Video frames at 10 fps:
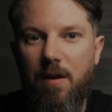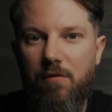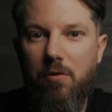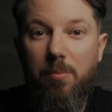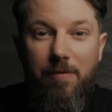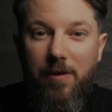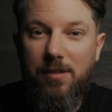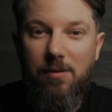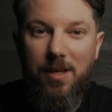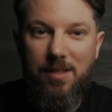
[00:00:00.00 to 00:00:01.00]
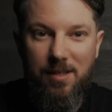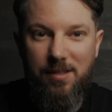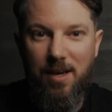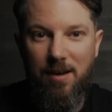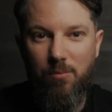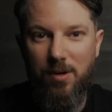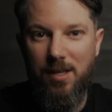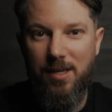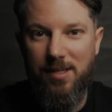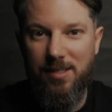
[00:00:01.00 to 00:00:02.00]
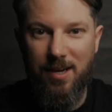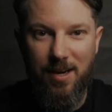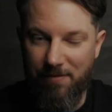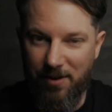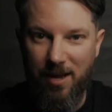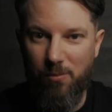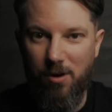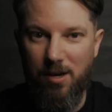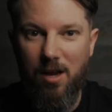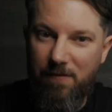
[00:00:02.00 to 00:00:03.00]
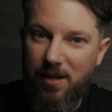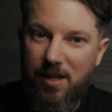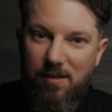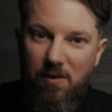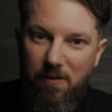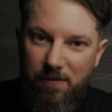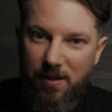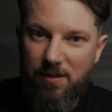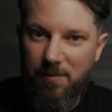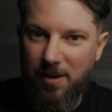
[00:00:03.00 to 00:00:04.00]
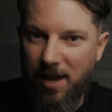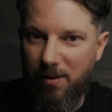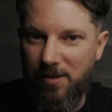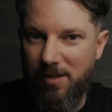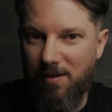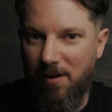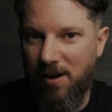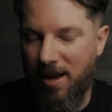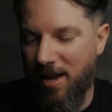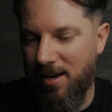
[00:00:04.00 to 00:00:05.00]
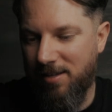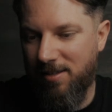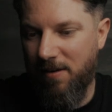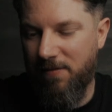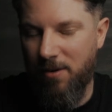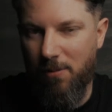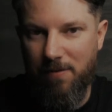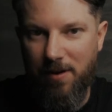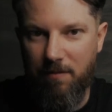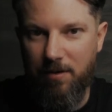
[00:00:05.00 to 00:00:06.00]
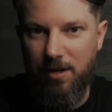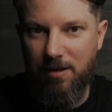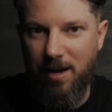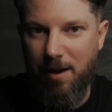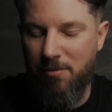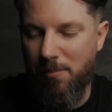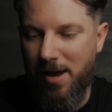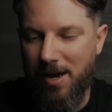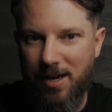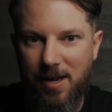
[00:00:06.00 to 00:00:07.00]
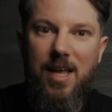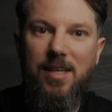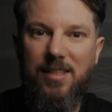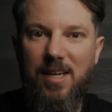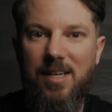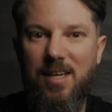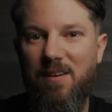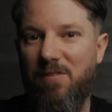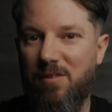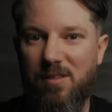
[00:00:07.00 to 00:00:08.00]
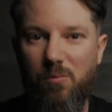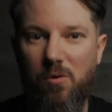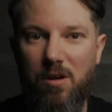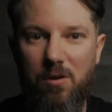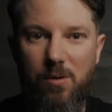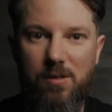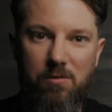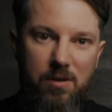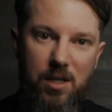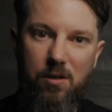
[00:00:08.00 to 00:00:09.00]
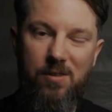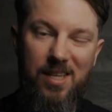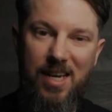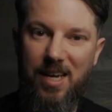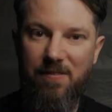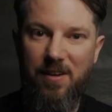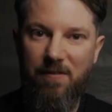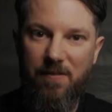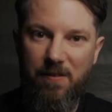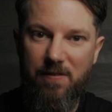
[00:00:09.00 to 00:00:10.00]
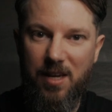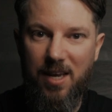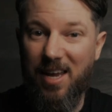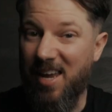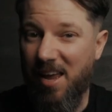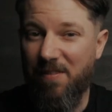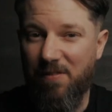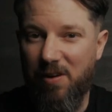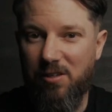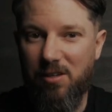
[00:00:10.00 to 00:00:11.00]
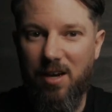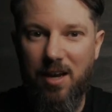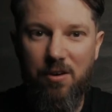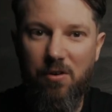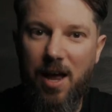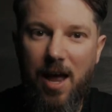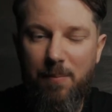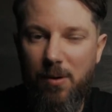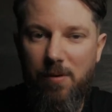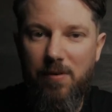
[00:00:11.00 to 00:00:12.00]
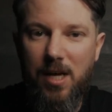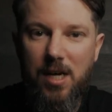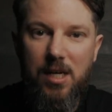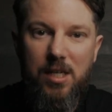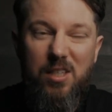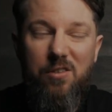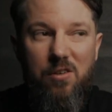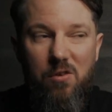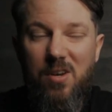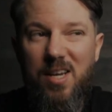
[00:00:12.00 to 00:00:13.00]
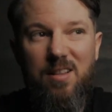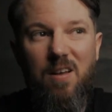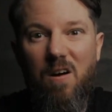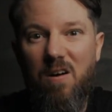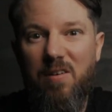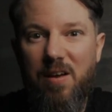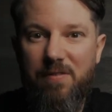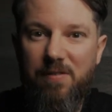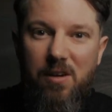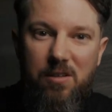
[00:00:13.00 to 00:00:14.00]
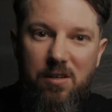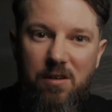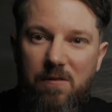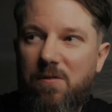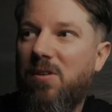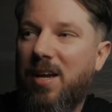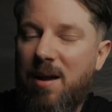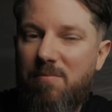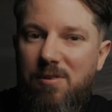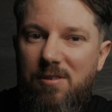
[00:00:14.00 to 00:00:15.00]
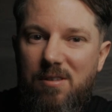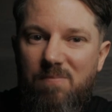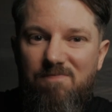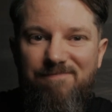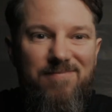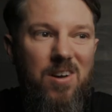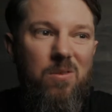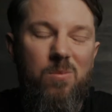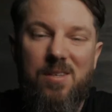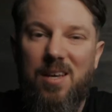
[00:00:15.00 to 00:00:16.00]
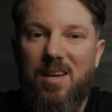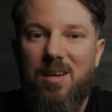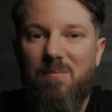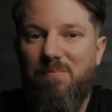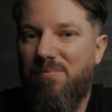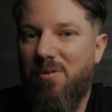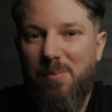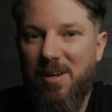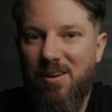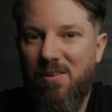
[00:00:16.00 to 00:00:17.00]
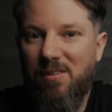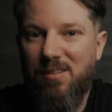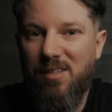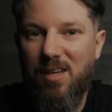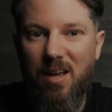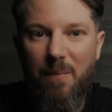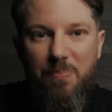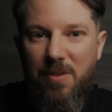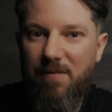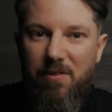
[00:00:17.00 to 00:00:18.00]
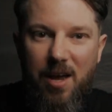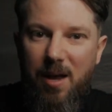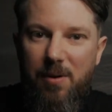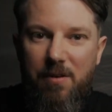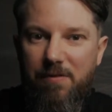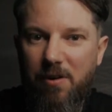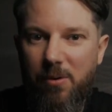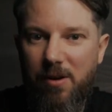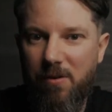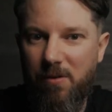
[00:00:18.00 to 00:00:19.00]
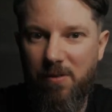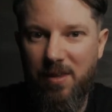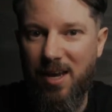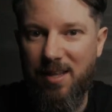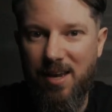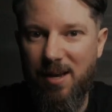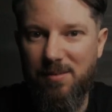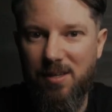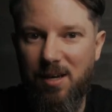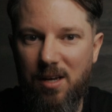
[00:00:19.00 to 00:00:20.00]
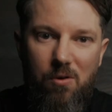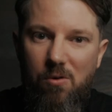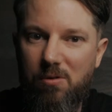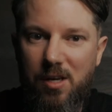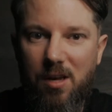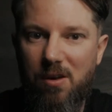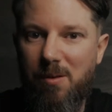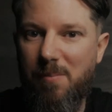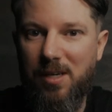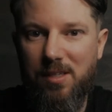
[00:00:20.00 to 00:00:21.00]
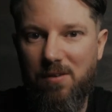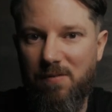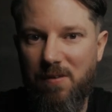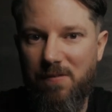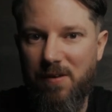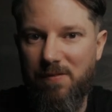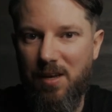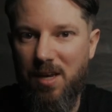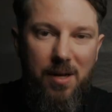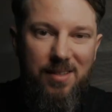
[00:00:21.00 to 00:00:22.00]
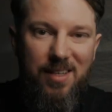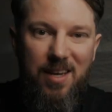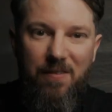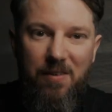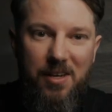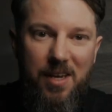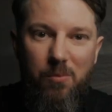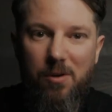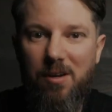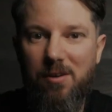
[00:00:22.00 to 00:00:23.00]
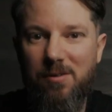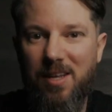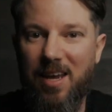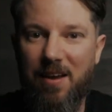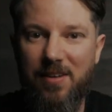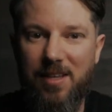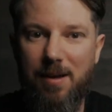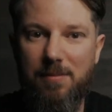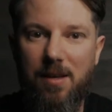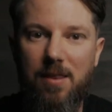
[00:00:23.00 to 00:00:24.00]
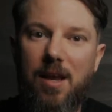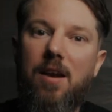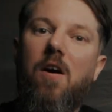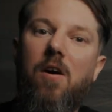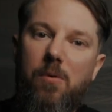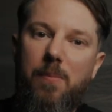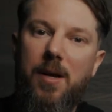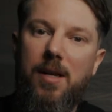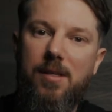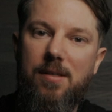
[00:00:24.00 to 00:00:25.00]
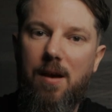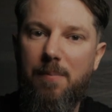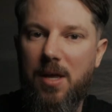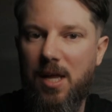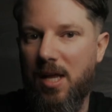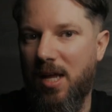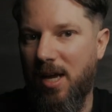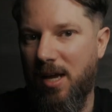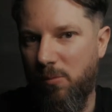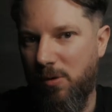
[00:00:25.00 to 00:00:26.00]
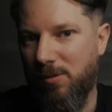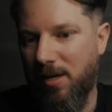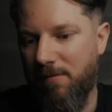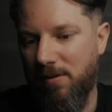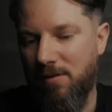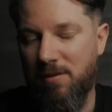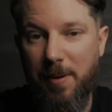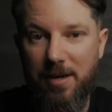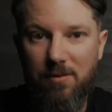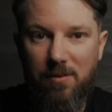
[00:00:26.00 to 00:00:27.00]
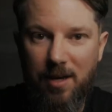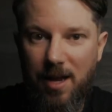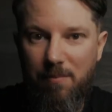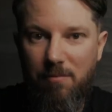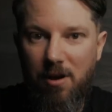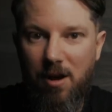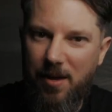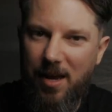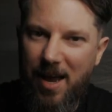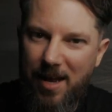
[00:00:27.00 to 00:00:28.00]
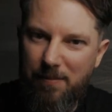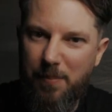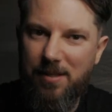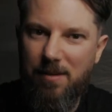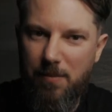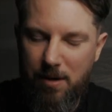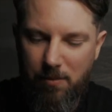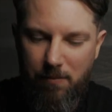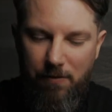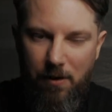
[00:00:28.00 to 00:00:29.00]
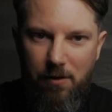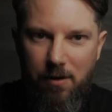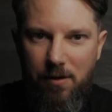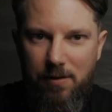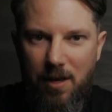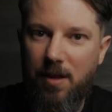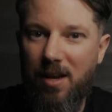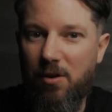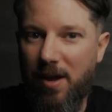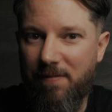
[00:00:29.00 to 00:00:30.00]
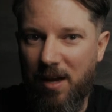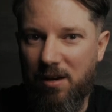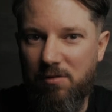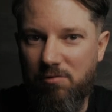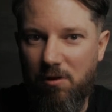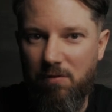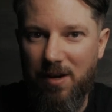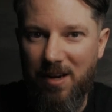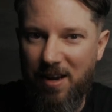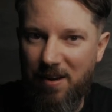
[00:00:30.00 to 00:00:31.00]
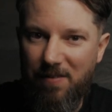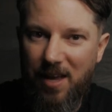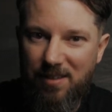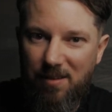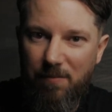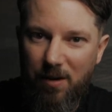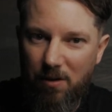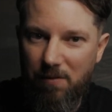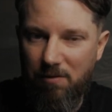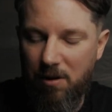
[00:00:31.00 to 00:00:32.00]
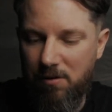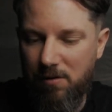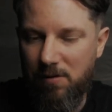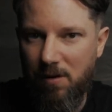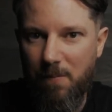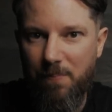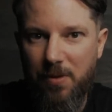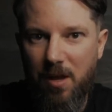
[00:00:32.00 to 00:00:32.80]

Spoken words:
If you're a professional that doesn't have one of these and never had one, I think there's a lot of fun to be had with this guy, and it's definitely worth having in your camera bag. That said, if you're someone who is already using the Nifty 50 EF version and you're happy with it, do you need the RF version for your cameras? I would say probably not. If you're happy throwing it on the adapter, you already know the magic of the 50. But if you did want to lose the EF adapter, then I would pick this up. It will save you some space on the camera, it has better minimum focus, and you have that control ring if that's something you've grown used to.